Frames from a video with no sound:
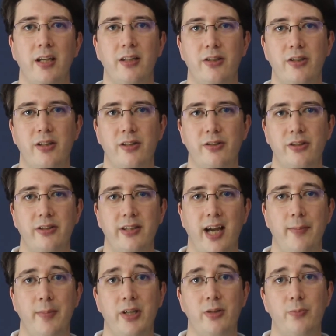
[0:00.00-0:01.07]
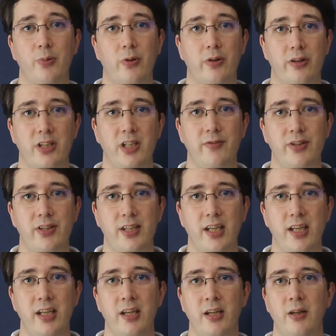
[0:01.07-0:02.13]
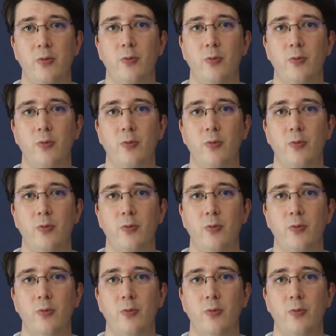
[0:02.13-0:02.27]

and starts to damage productivity,